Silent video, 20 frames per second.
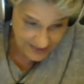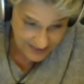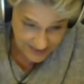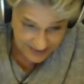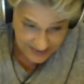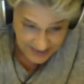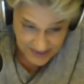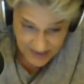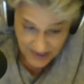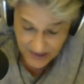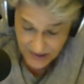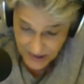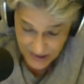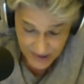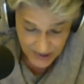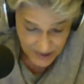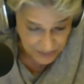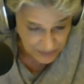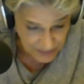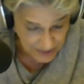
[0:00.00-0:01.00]
These are just
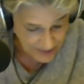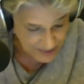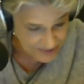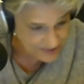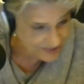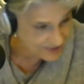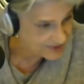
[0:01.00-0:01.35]
the worst.